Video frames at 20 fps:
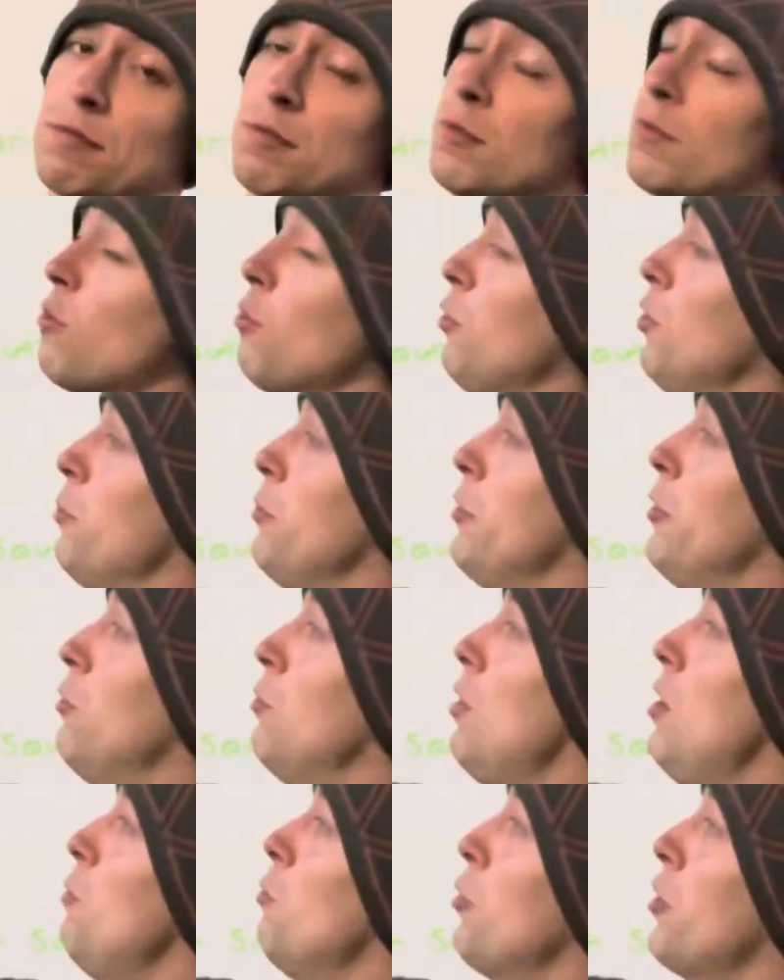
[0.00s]
the 400 meter
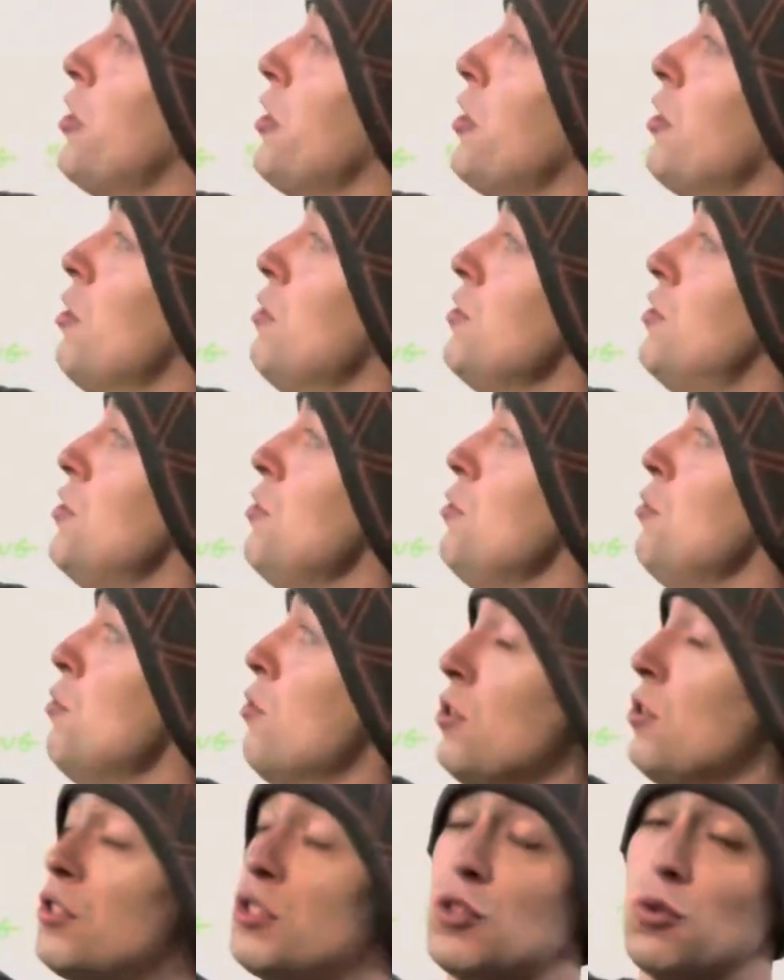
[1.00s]
run, we're gonna go
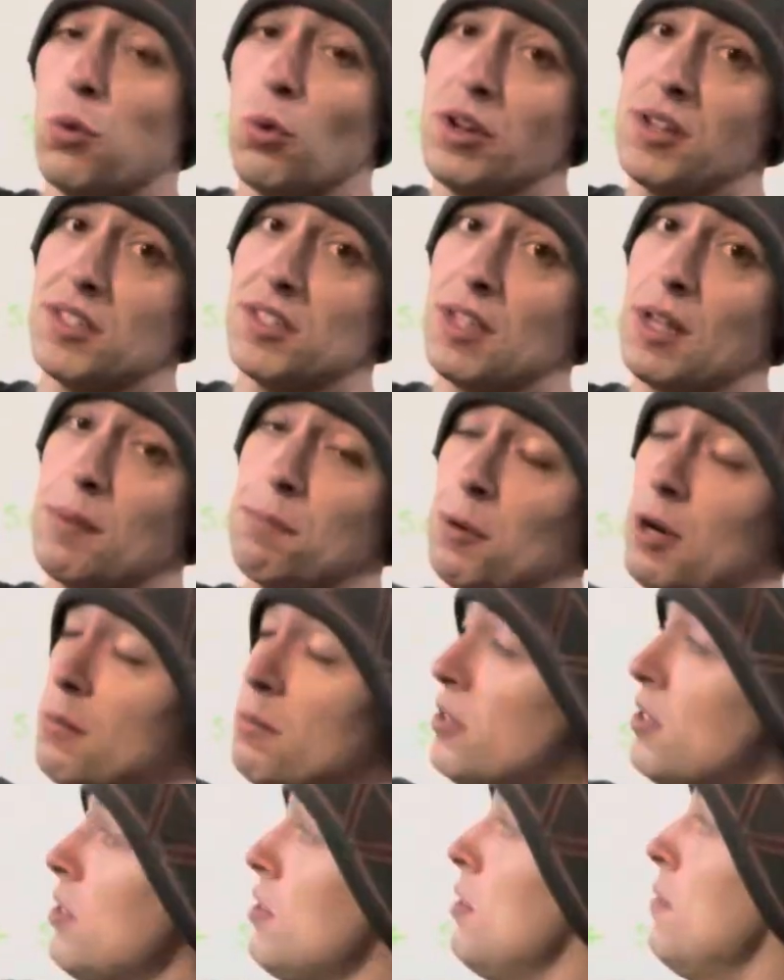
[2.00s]
into 20 step
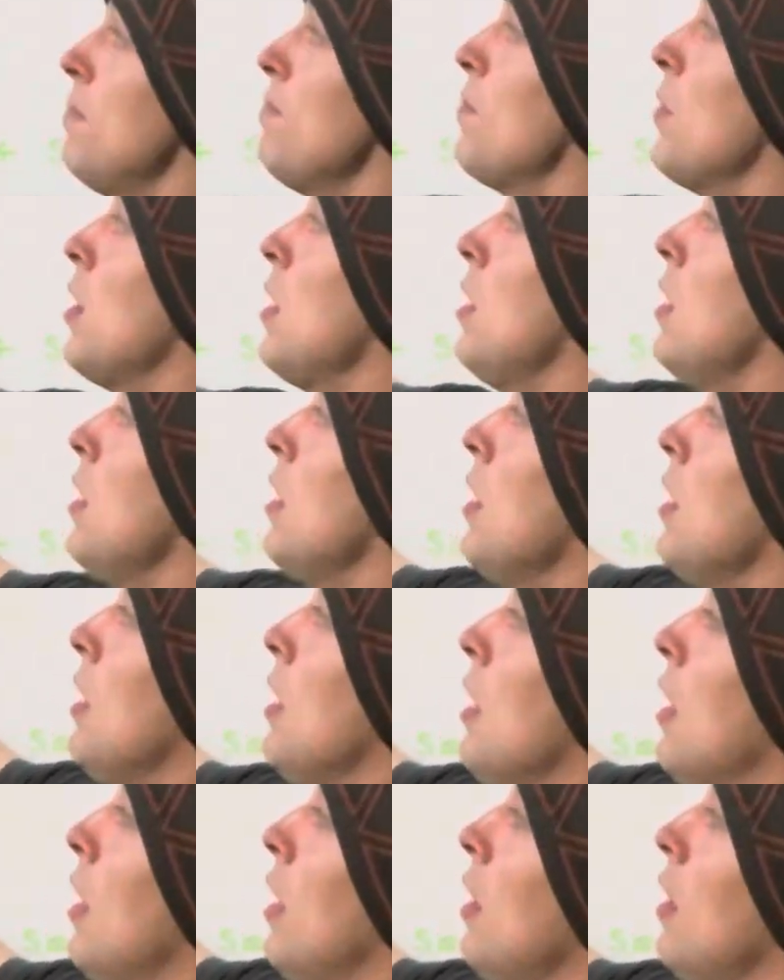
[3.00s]
ups.
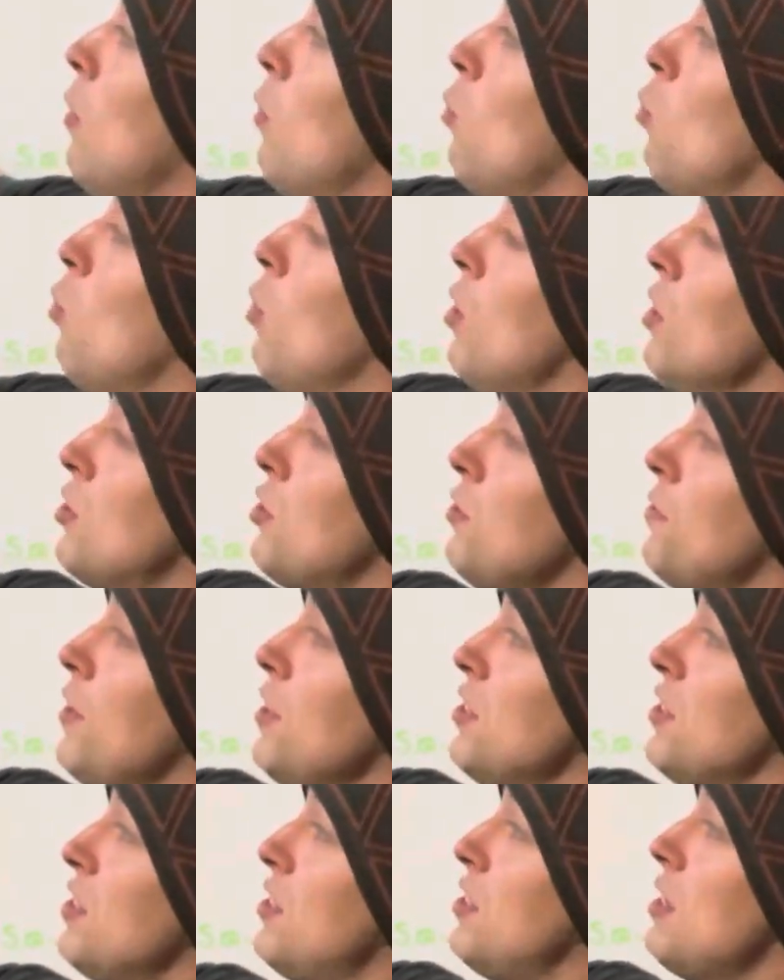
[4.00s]
Once you
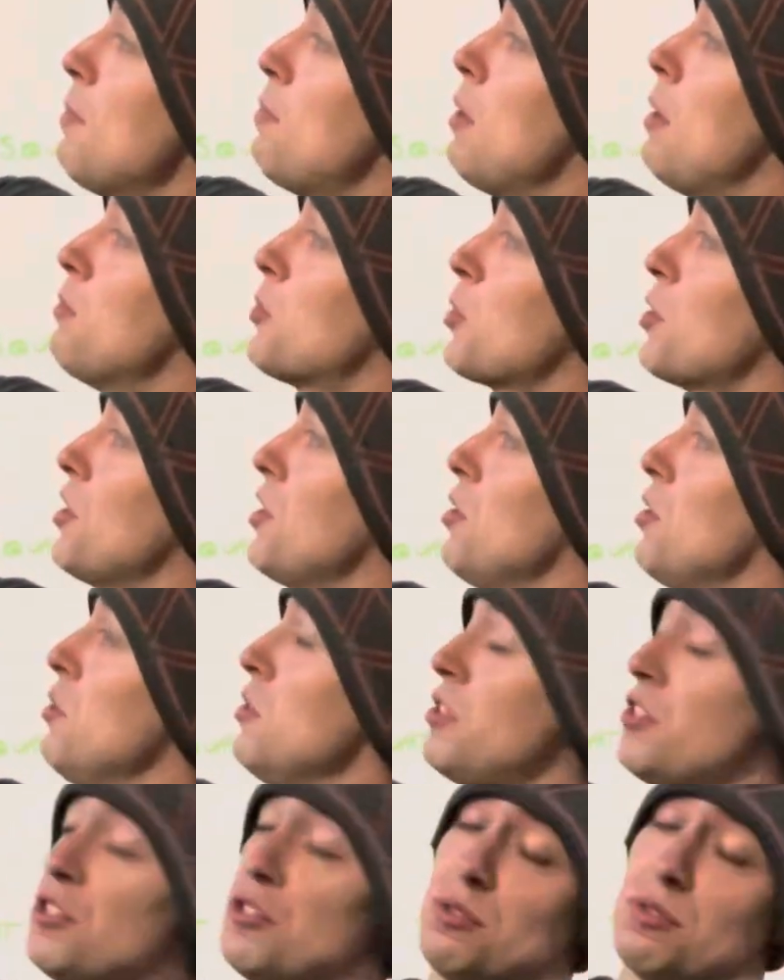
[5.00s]
finish the step ups, we're gonna go
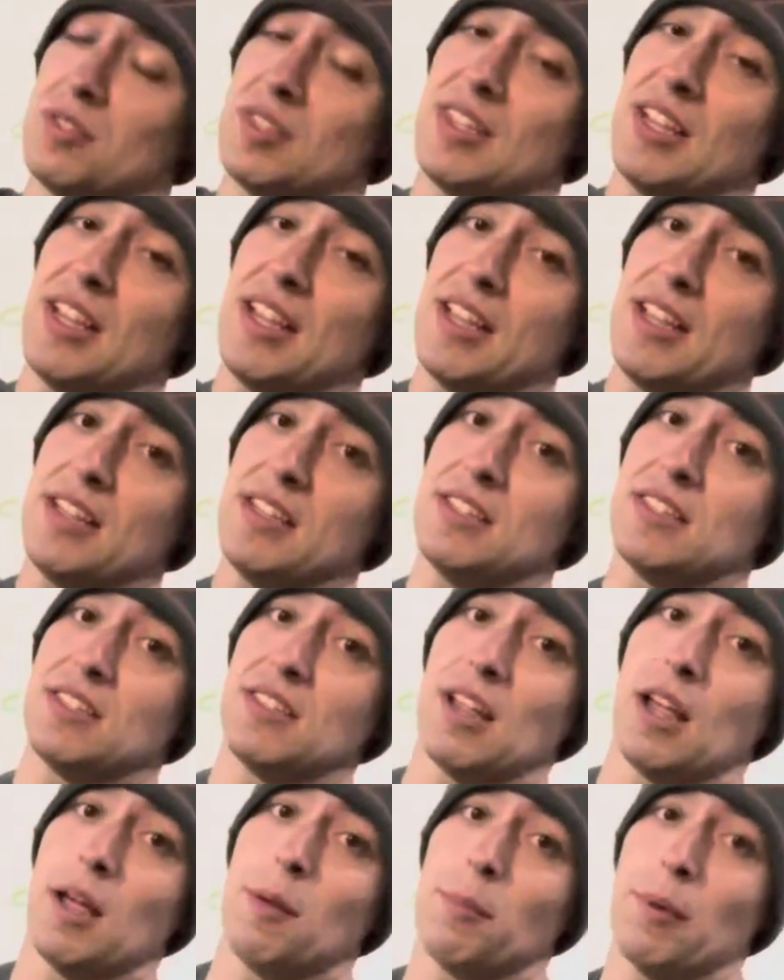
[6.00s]
into 10
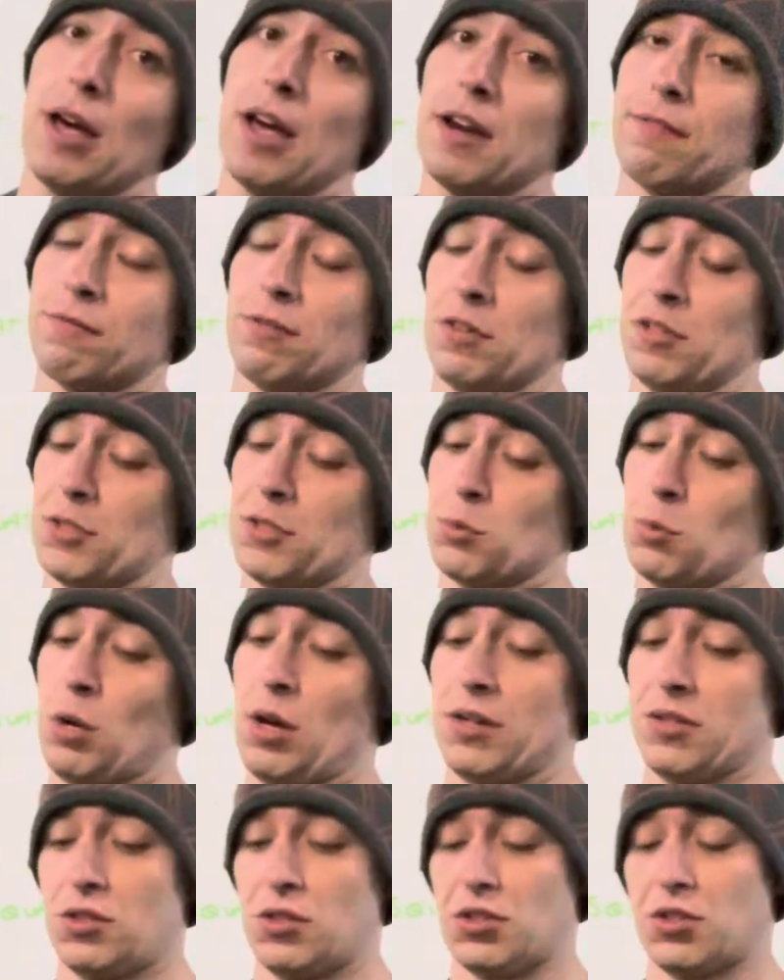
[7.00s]
sandbag front
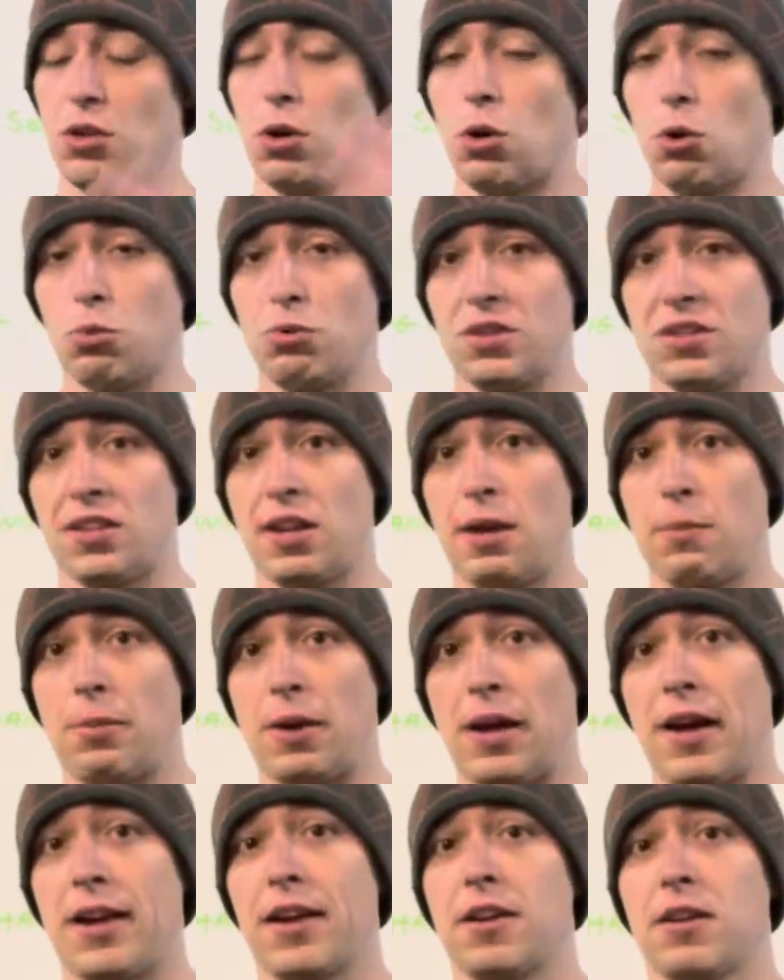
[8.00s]
squats. Just holding the
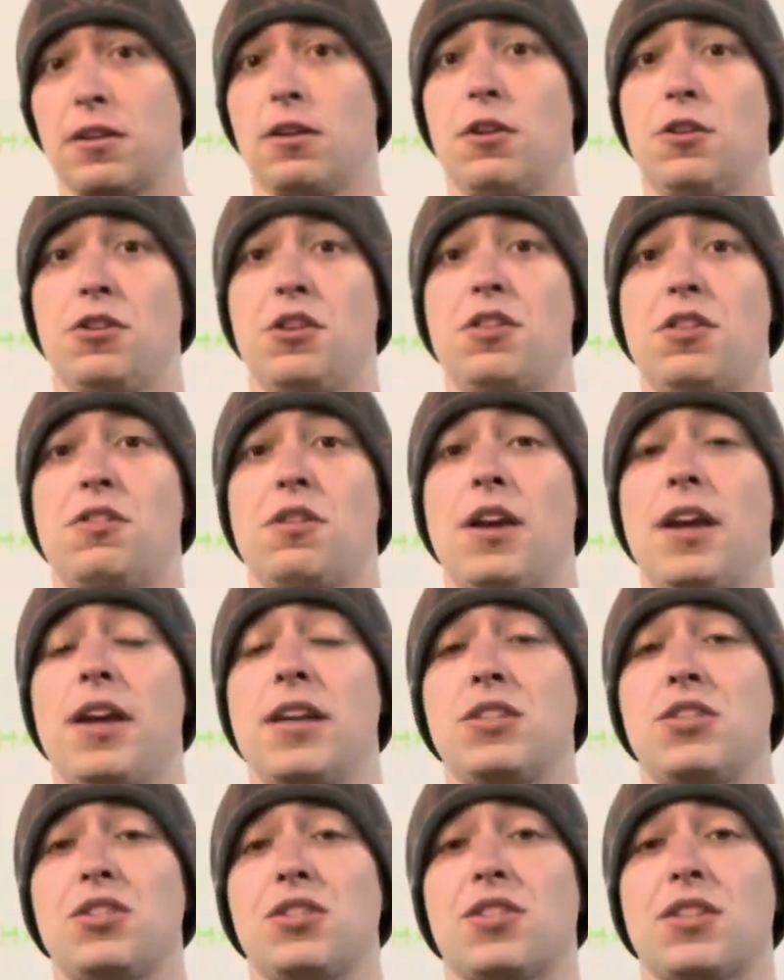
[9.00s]
sandbag underneath your
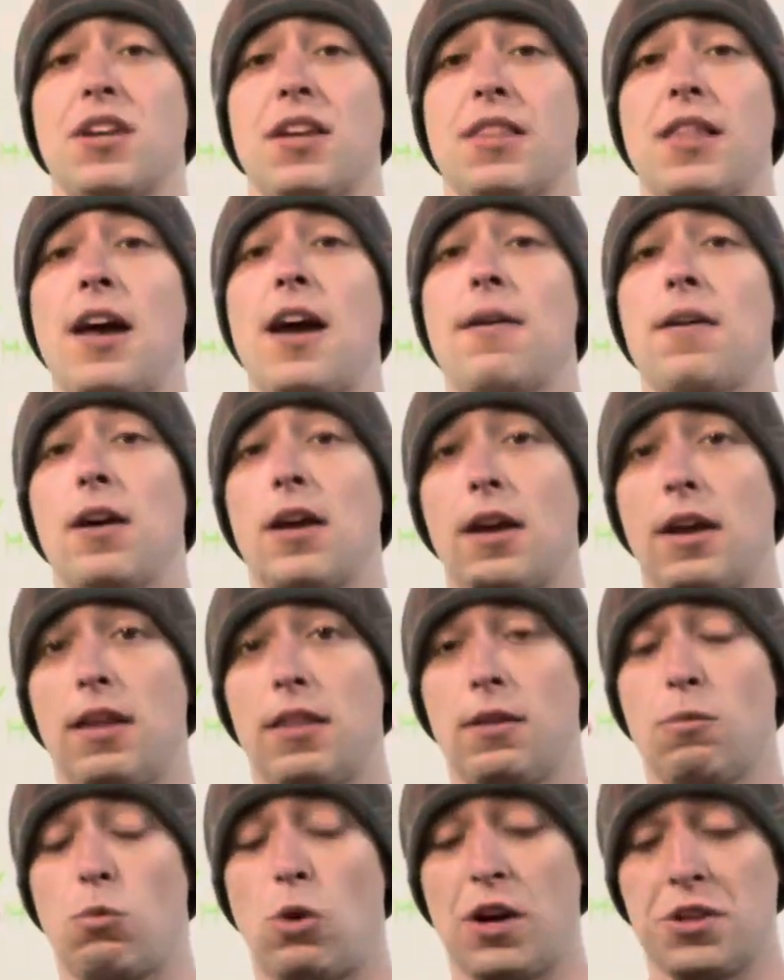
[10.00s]
hands, just like that.
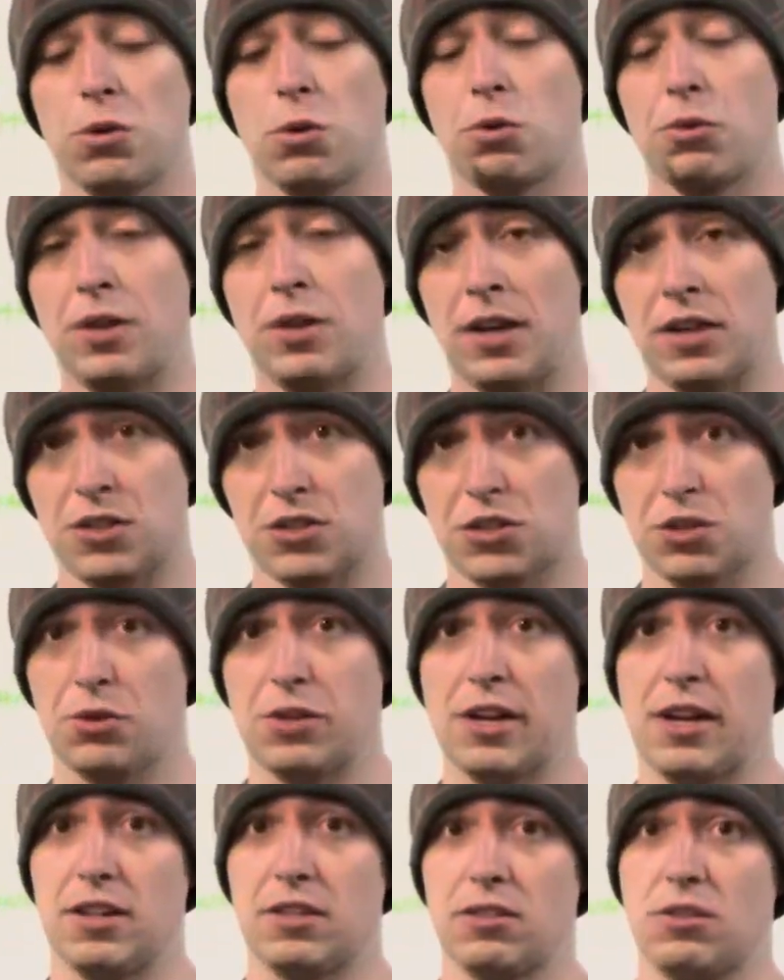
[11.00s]
And then while you hold that, just
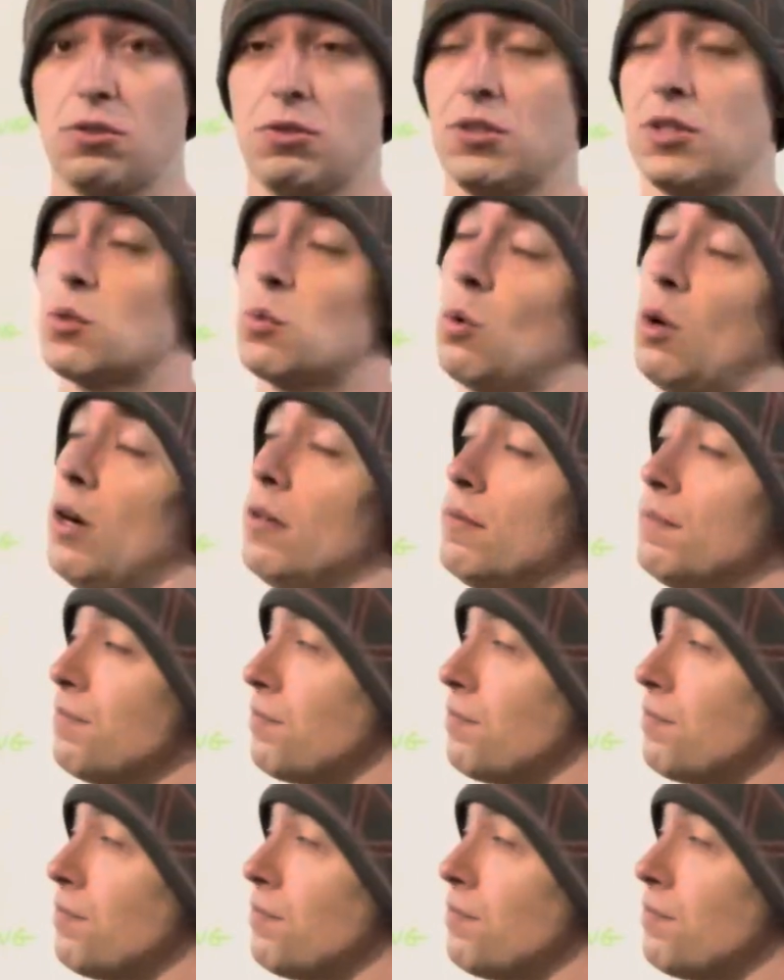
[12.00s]
go down to the squat.